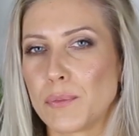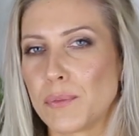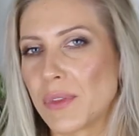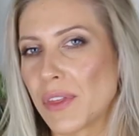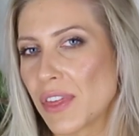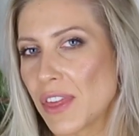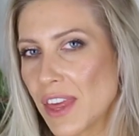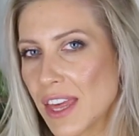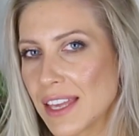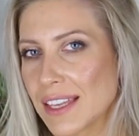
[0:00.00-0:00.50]

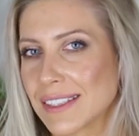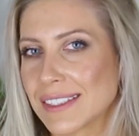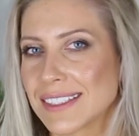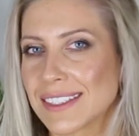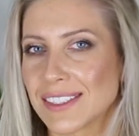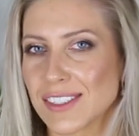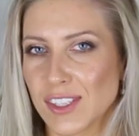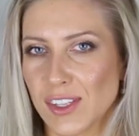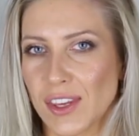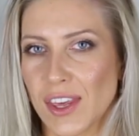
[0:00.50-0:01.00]

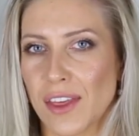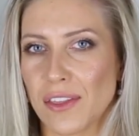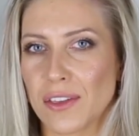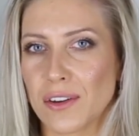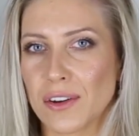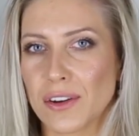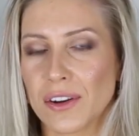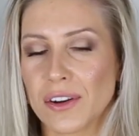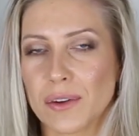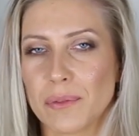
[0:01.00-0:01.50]
things
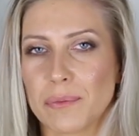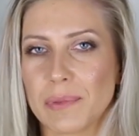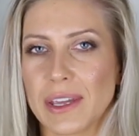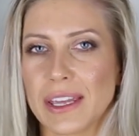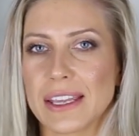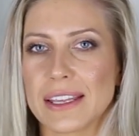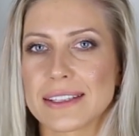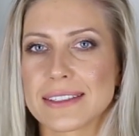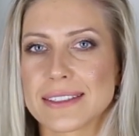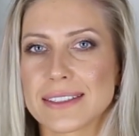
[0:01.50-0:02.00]
together, but
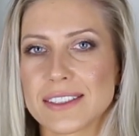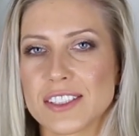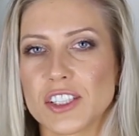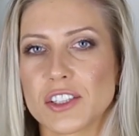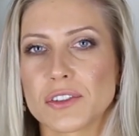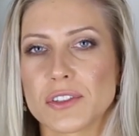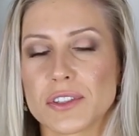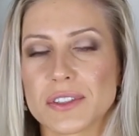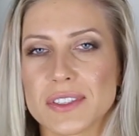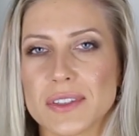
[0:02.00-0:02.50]
it
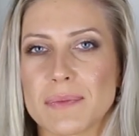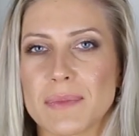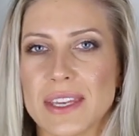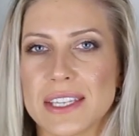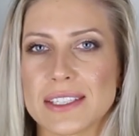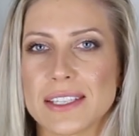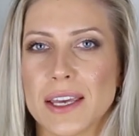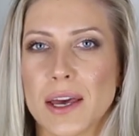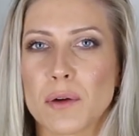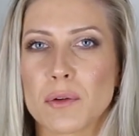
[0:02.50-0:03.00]
still looks
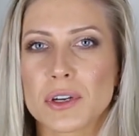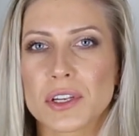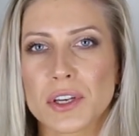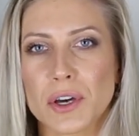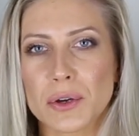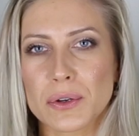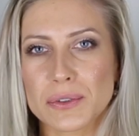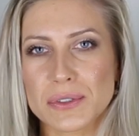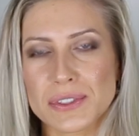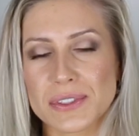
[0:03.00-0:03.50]
amazing. I would
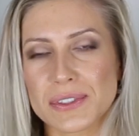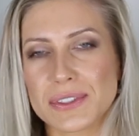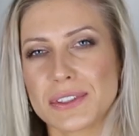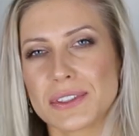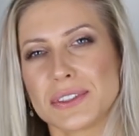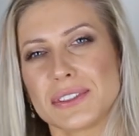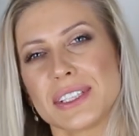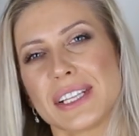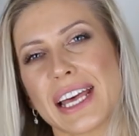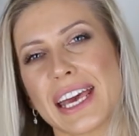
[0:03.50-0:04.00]
go
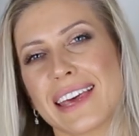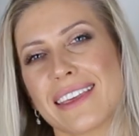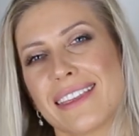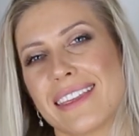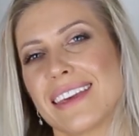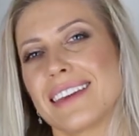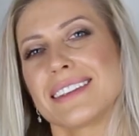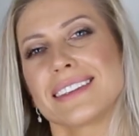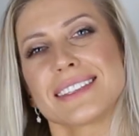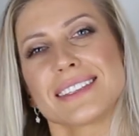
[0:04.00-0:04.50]
like
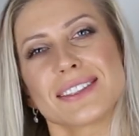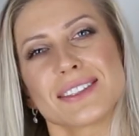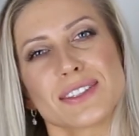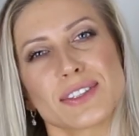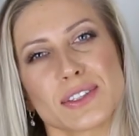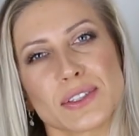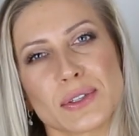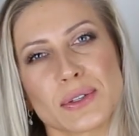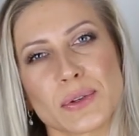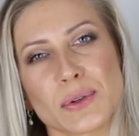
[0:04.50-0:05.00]
this
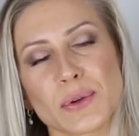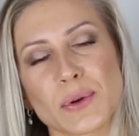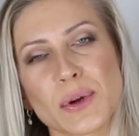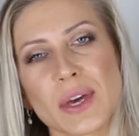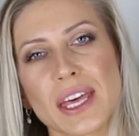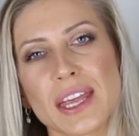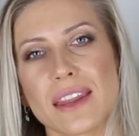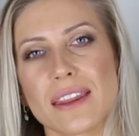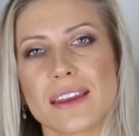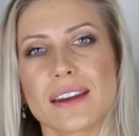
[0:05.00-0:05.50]
to
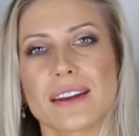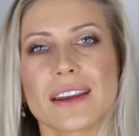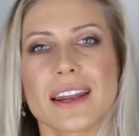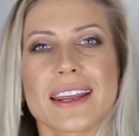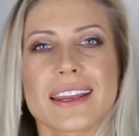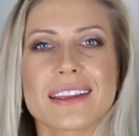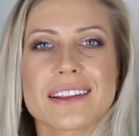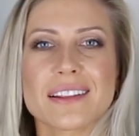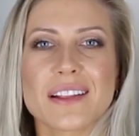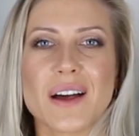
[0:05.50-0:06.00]
the
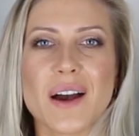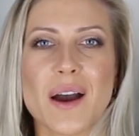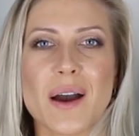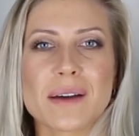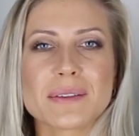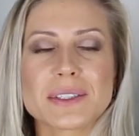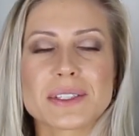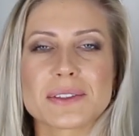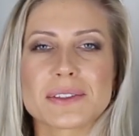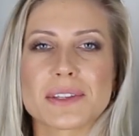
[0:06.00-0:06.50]

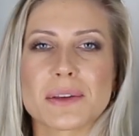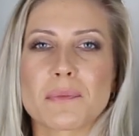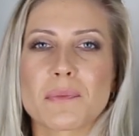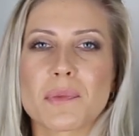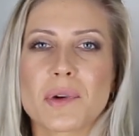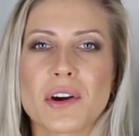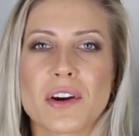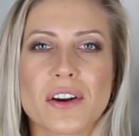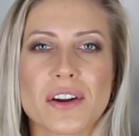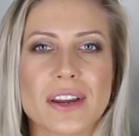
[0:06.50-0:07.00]
nightclub, to some
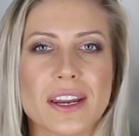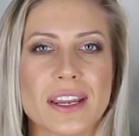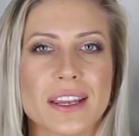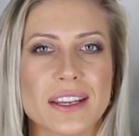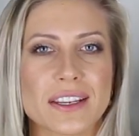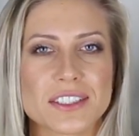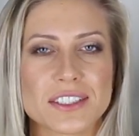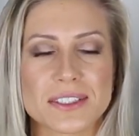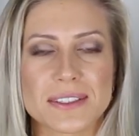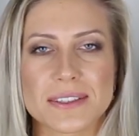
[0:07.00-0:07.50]

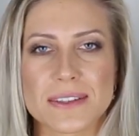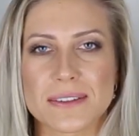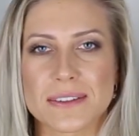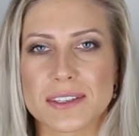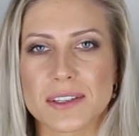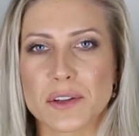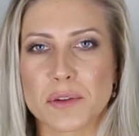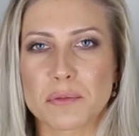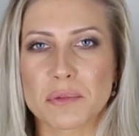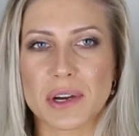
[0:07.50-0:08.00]
party, just to
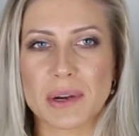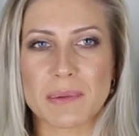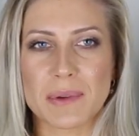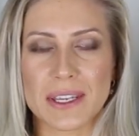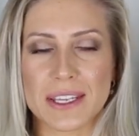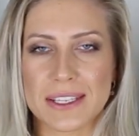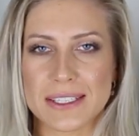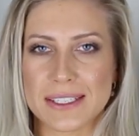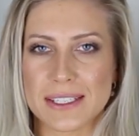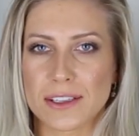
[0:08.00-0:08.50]
celebrate,
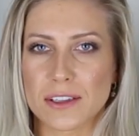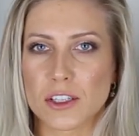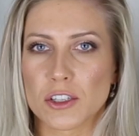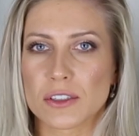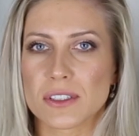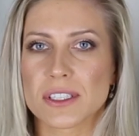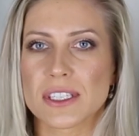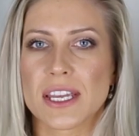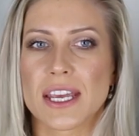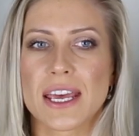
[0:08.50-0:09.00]
because it
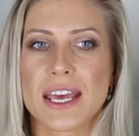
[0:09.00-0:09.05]
looks